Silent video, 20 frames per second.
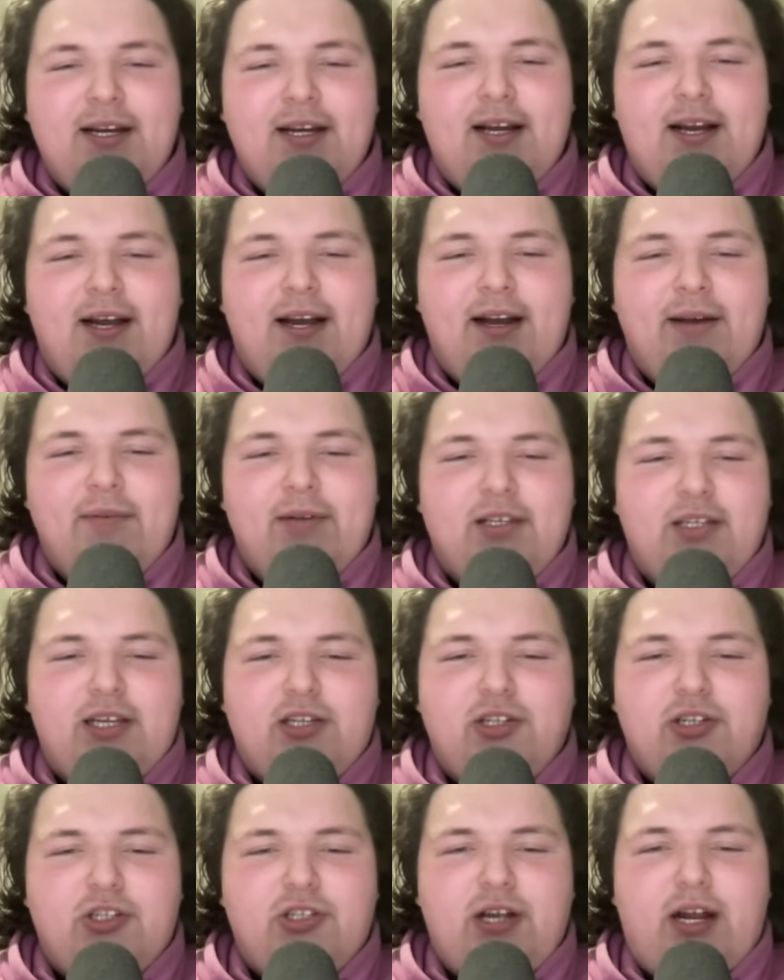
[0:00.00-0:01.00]
It
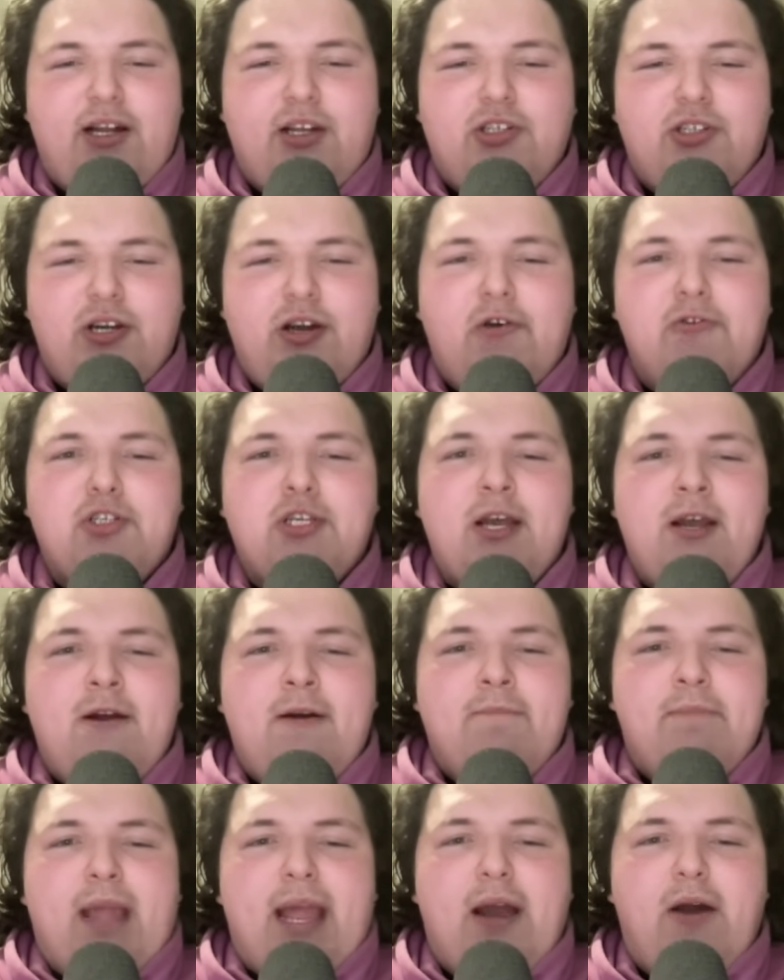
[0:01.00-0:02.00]
just kind of shows
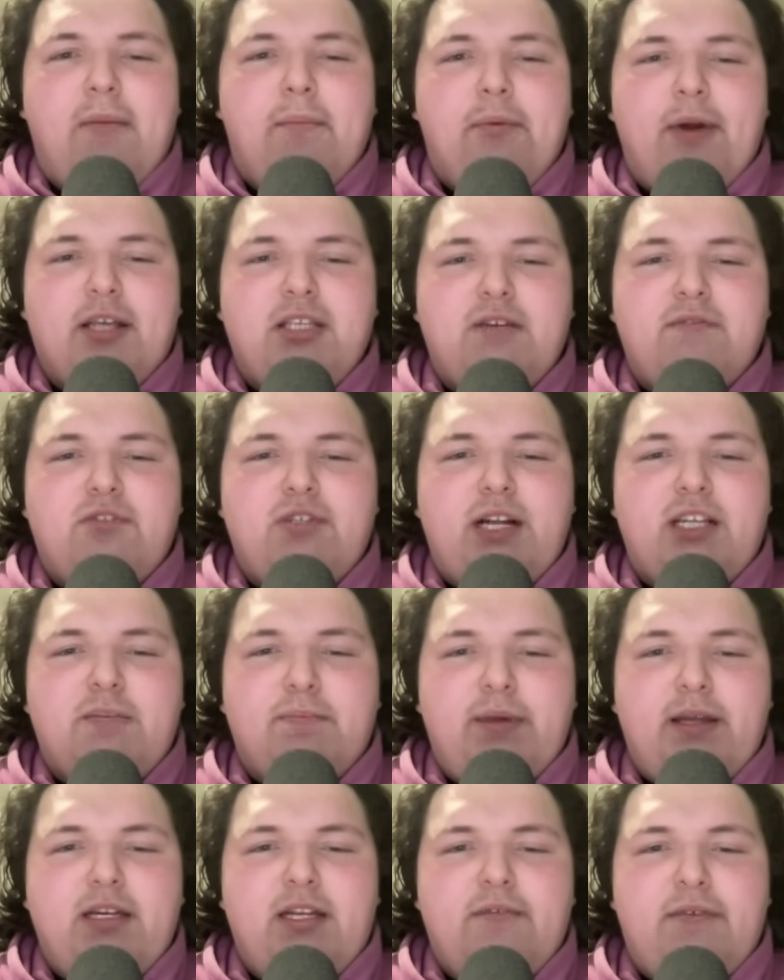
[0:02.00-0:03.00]
how impressive Chet's
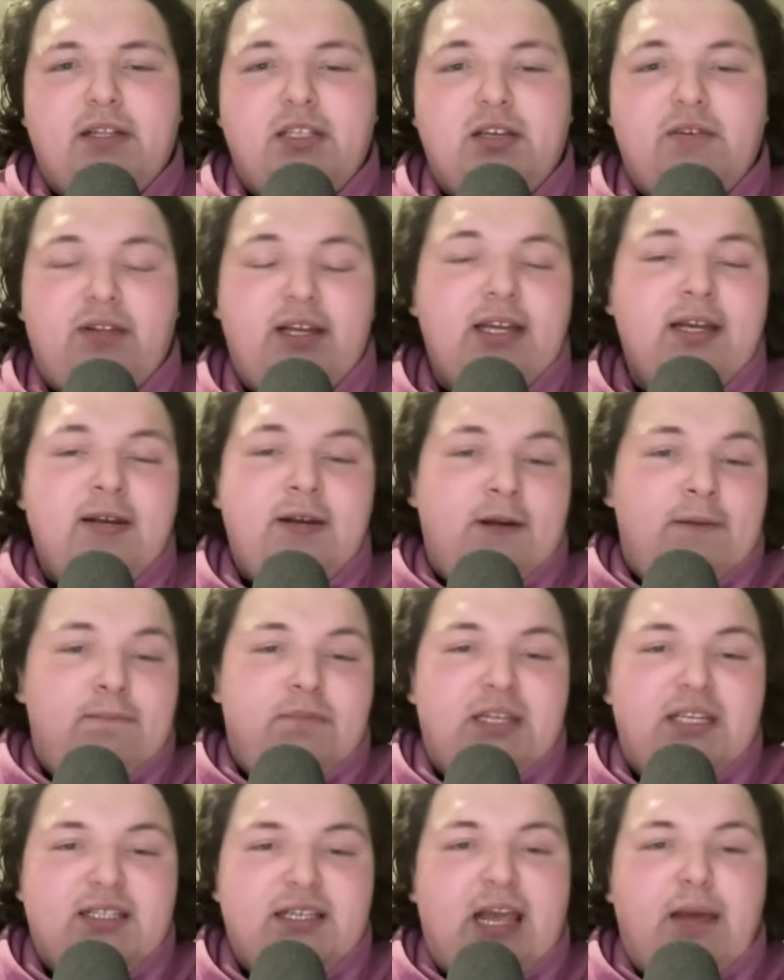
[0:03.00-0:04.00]
been defensively.
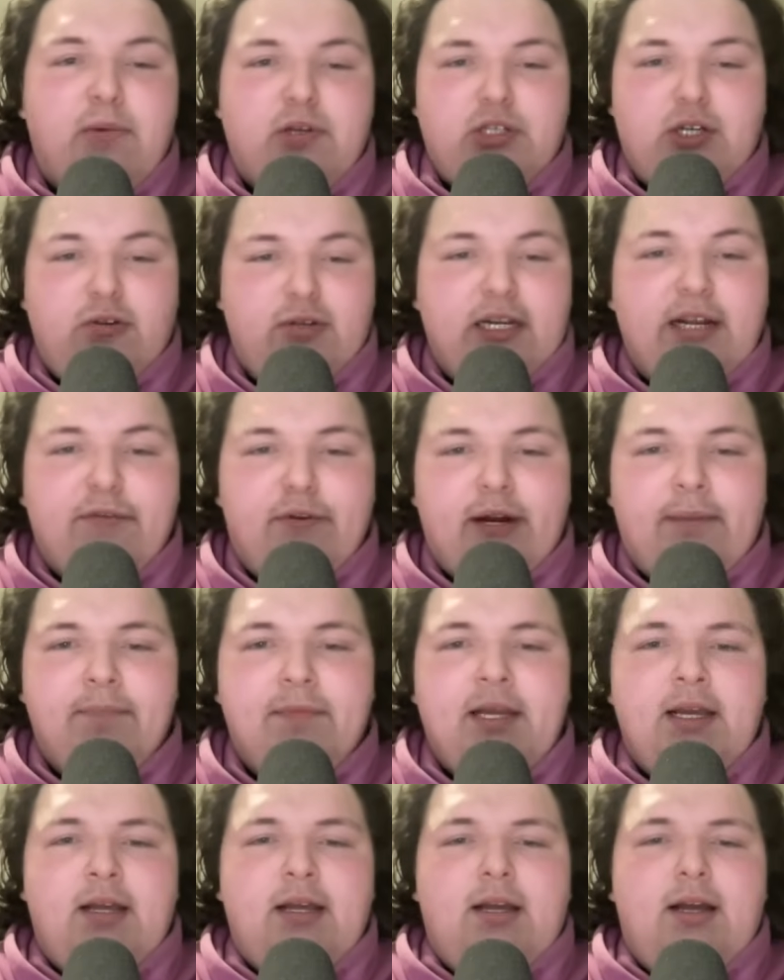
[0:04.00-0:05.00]
This game was no
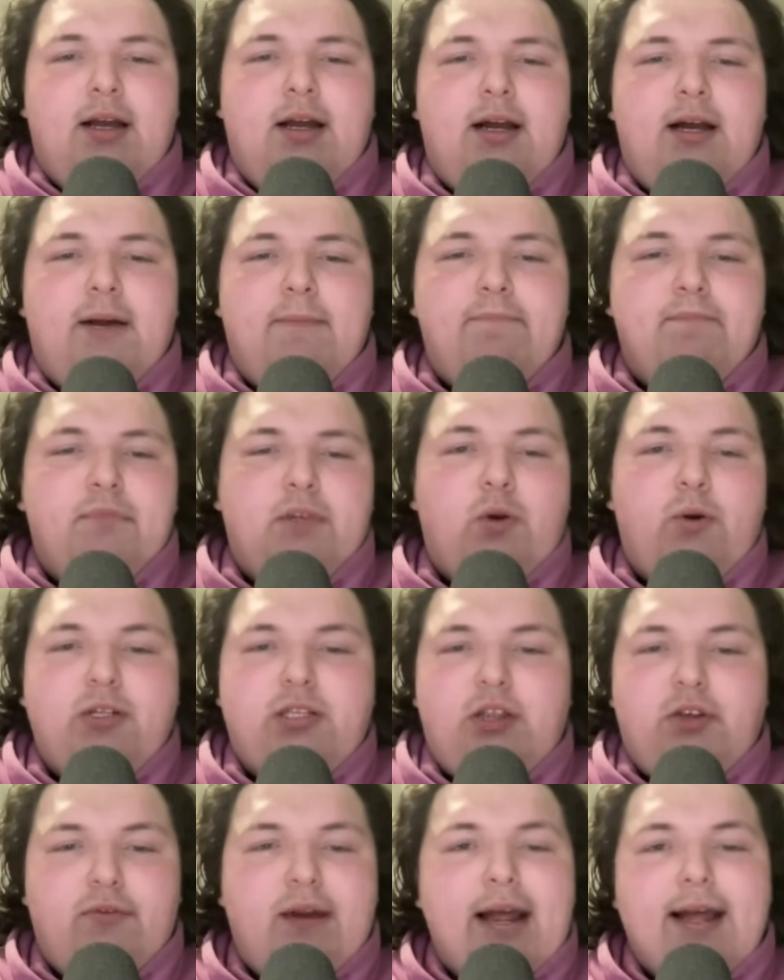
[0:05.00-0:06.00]
different. Going
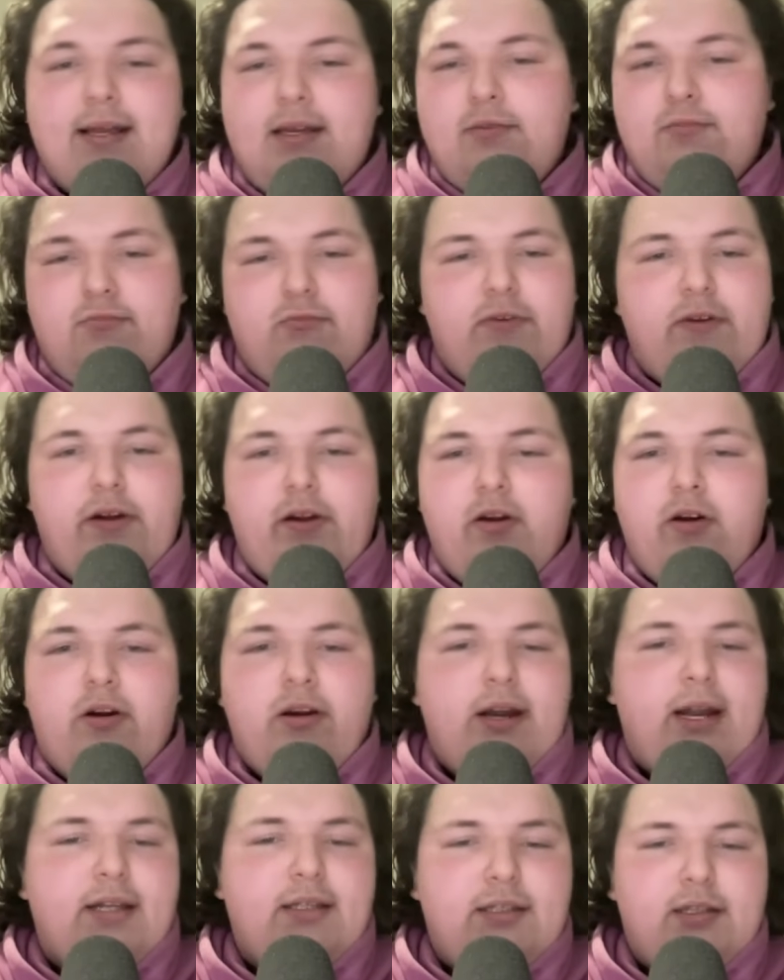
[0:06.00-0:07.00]
to the rack, very
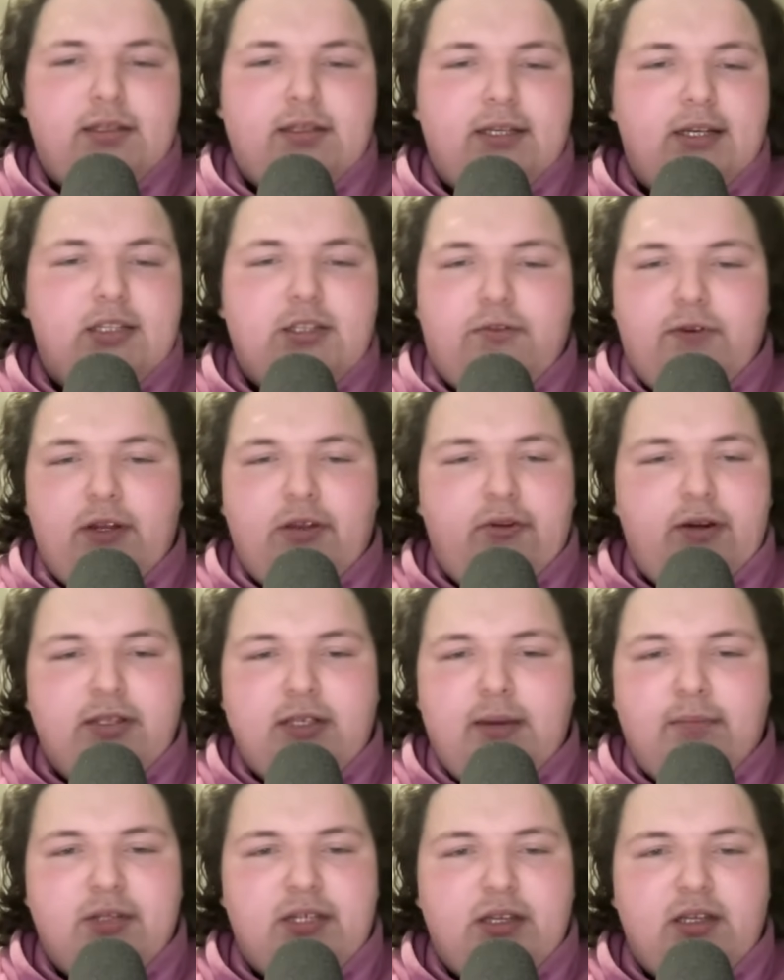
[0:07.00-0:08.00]
hard. Got to 6 free throw
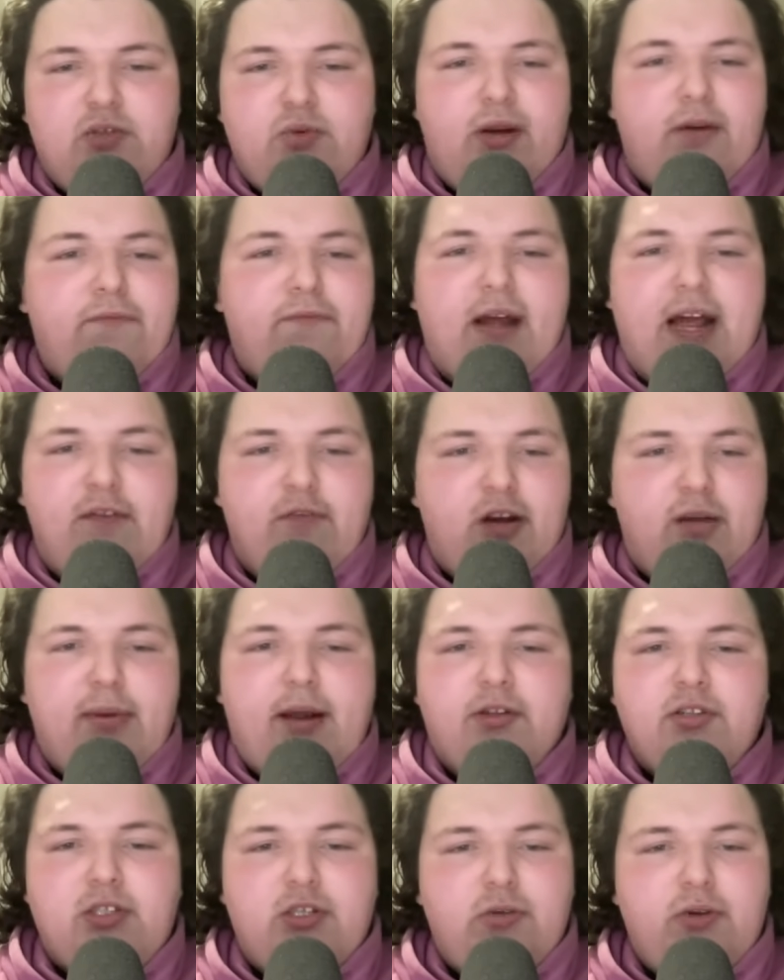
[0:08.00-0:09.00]
attempts in this one, 5
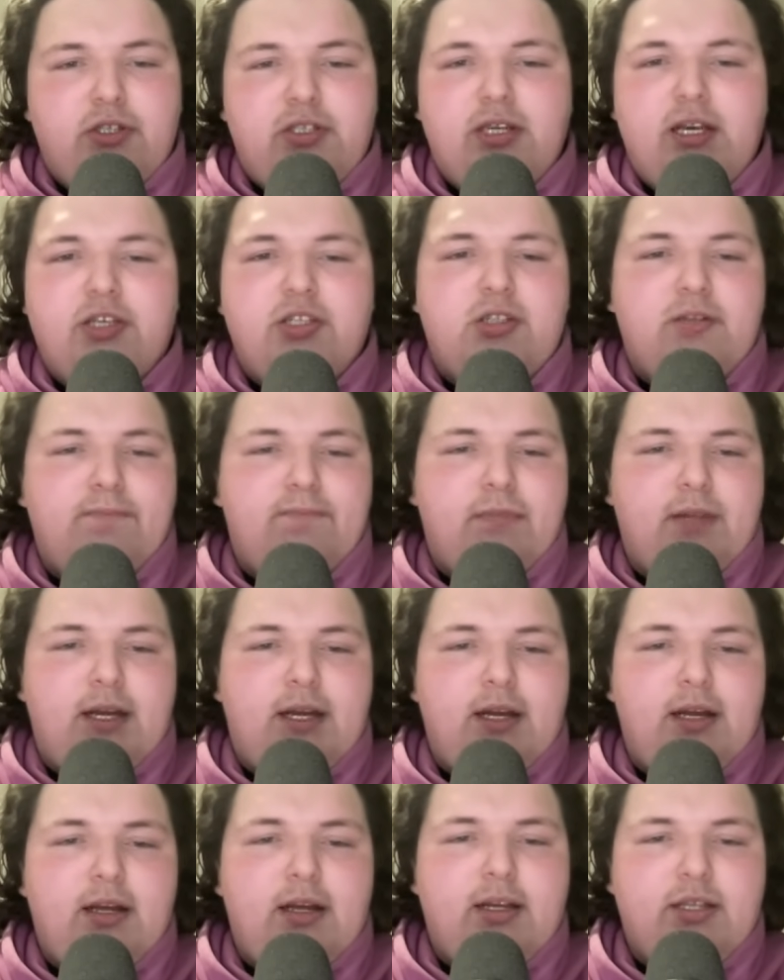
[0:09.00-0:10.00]
rebounds, 2 assists,
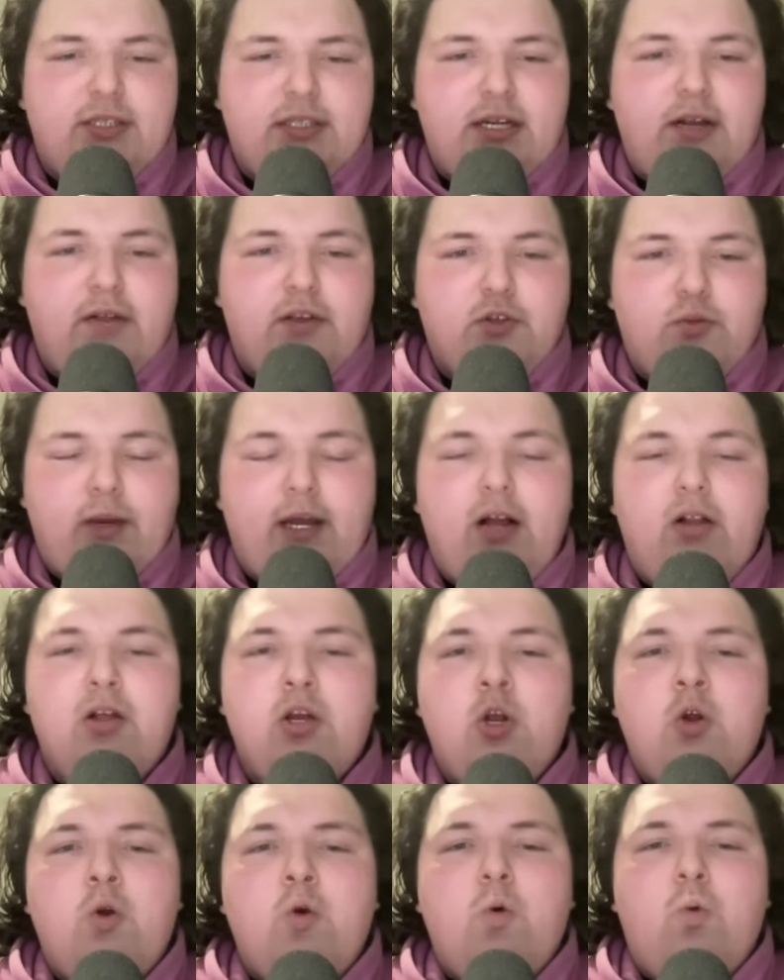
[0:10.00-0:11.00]
a steal as
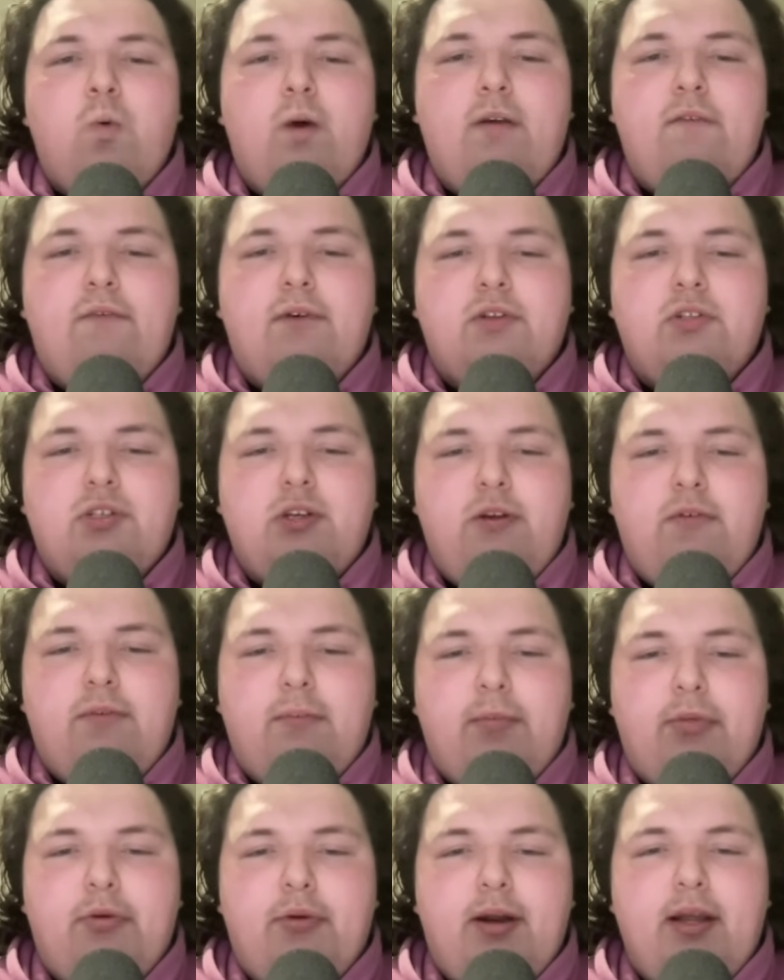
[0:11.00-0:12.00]
well. 1 for 2
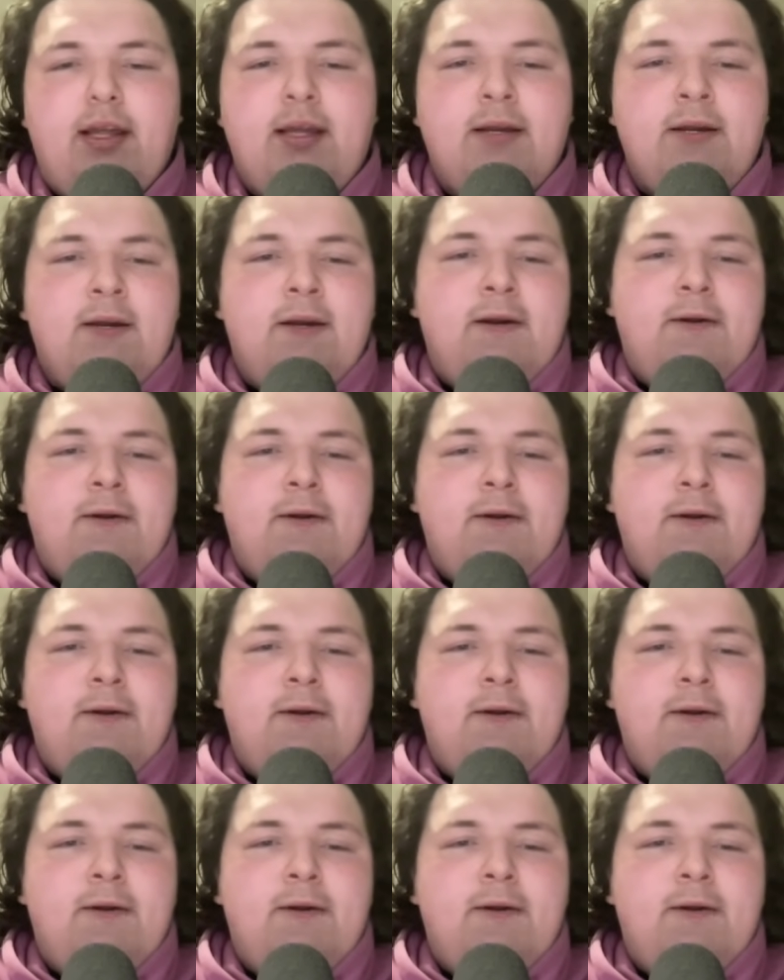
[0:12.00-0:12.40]
from 3.